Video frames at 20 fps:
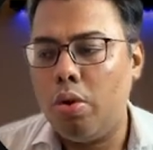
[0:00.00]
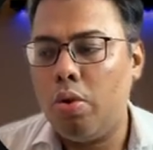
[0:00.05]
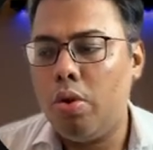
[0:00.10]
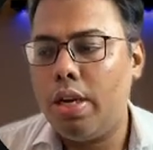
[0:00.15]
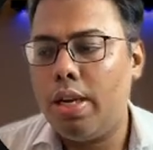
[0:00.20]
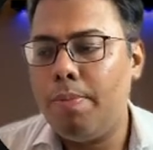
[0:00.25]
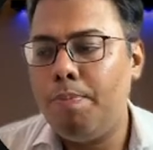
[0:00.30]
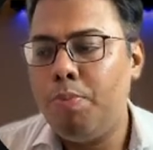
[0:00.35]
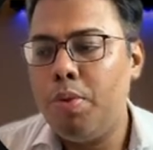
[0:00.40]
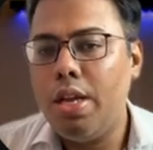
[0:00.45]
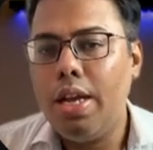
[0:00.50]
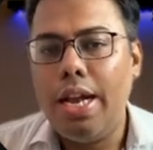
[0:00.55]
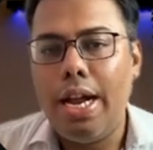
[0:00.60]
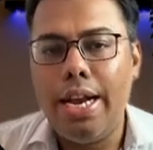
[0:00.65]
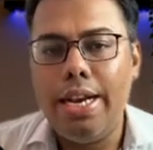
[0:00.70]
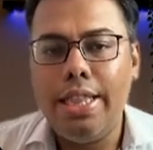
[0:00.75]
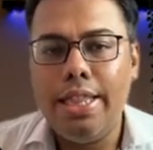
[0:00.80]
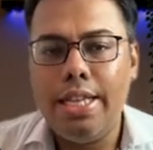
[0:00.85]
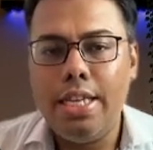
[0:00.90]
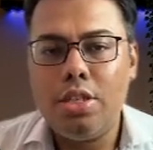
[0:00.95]
Okay,
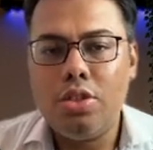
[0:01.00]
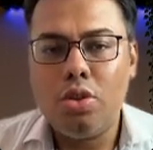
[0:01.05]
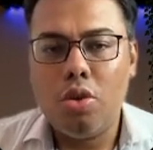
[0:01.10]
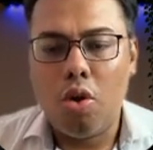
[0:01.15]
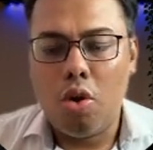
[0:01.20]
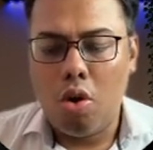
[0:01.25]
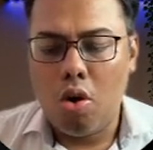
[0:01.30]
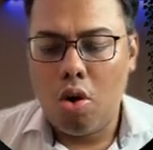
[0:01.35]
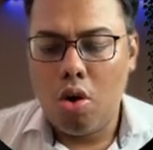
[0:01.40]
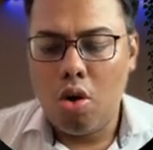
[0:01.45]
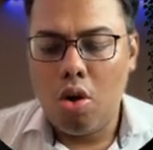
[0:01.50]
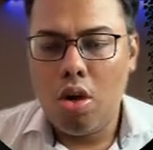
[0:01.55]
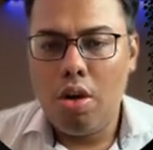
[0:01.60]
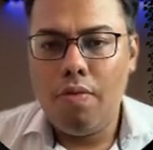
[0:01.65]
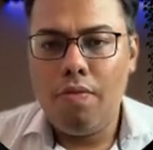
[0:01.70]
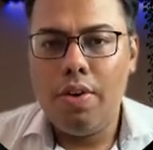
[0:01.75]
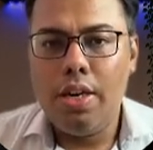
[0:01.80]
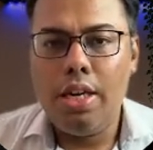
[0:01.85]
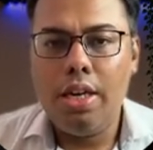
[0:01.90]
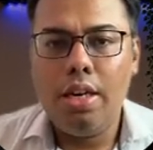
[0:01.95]
and this all
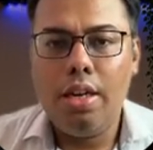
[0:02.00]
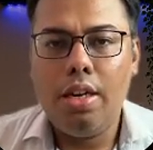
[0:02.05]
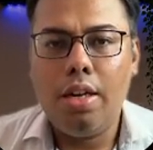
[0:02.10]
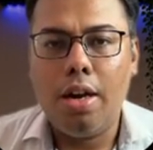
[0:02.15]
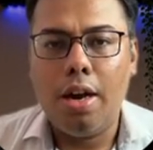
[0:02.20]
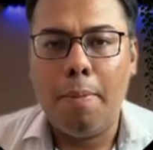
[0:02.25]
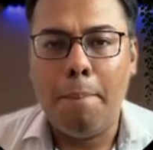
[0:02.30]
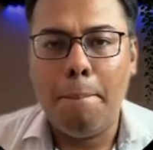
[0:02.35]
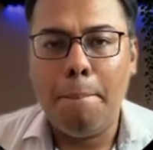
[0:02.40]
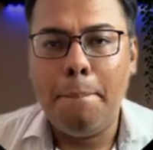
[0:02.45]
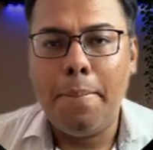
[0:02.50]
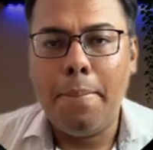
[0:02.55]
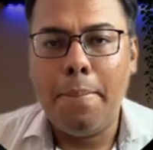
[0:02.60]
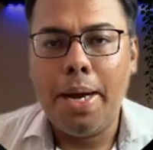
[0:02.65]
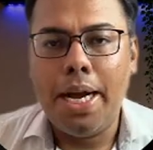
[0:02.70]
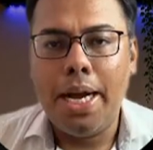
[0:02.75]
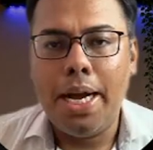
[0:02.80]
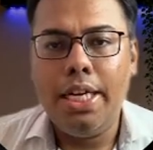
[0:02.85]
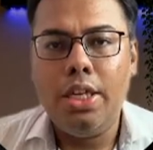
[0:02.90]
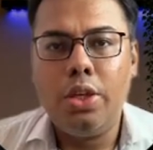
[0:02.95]
will
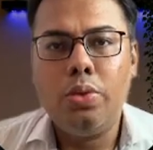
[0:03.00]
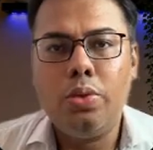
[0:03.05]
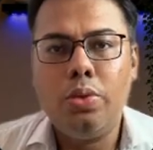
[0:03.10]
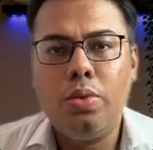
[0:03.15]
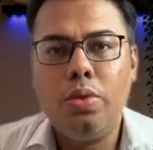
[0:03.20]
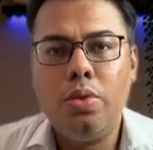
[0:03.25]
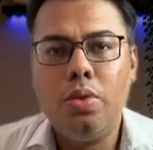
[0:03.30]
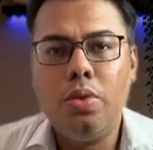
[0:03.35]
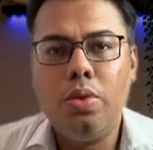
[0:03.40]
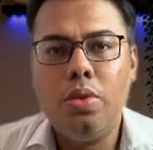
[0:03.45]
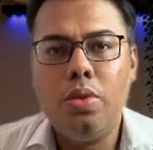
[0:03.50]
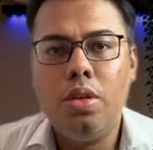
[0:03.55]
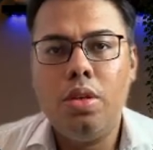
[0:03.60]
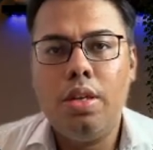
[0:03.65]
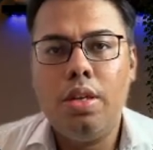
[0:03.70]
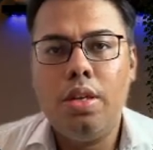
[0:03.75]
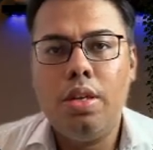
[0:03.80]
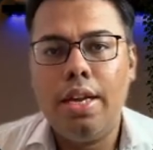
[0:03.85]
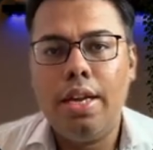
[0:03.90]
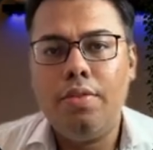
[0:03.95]
combine to,
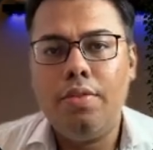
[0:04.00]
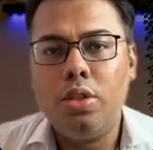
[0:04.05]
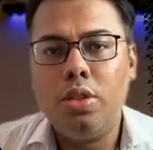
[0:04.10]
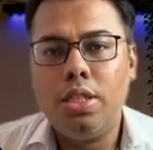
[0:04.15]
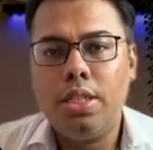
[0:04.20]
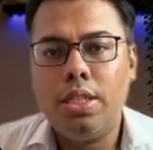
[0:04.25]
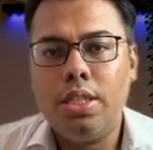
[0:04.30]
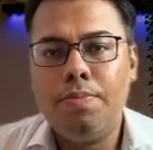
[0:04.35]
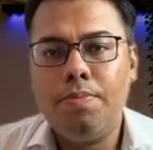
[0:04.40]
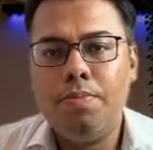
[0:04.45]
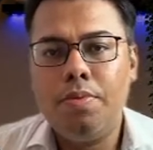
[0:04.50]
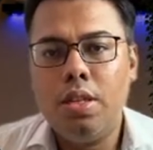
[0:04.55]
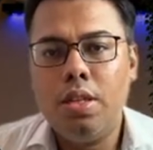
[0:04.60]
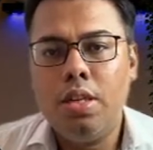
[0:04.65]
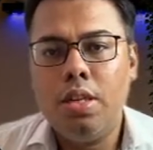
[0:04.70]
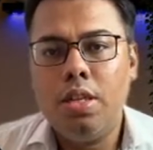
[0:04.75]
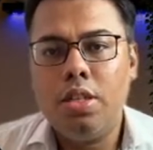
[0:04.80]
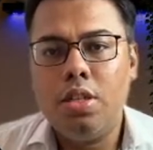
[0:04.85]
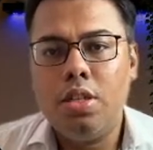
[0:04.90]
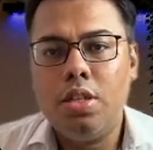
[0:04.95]
I would say,
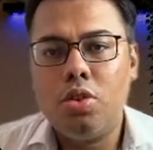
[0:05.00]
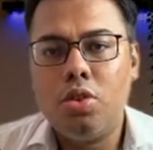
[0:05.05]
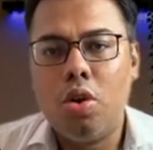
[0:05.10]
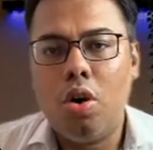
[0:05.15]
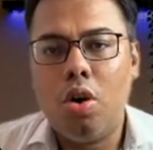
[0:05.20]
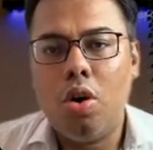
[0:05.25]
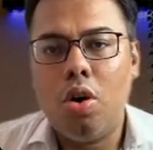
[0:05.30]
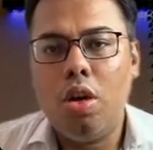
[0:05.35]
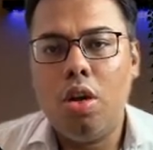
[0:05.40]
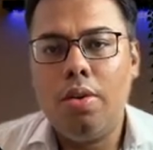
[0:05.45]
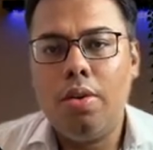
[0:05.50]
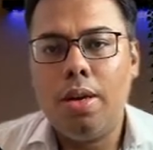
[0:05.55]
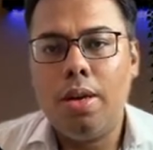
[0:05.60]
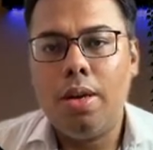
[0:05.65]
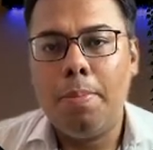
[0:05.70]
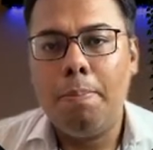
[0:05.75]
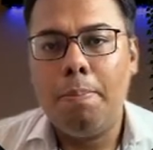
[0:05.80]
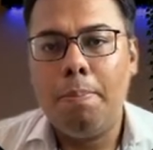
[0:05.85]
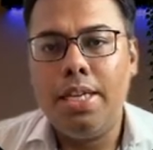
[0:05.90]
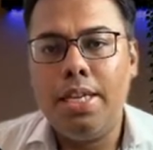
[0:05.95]
this all
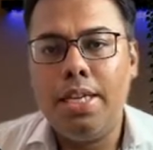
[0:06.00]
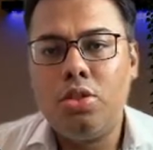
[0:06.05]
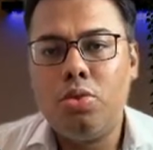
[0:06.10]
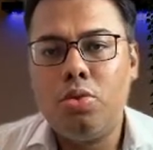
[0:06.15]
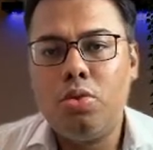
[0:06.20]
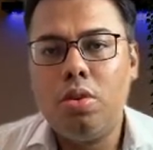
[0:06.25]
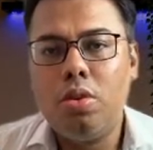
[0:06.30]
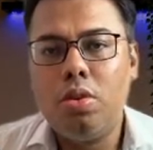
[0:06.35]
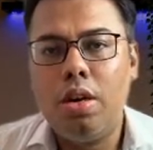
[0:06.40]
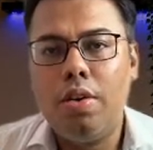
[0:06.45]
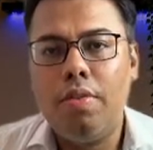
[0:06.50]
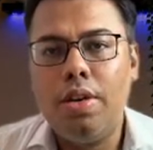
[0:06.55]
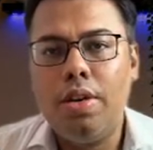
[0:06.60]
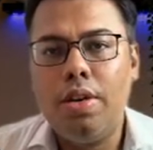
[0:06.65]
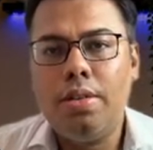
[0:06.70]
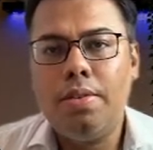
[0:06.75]
combines to our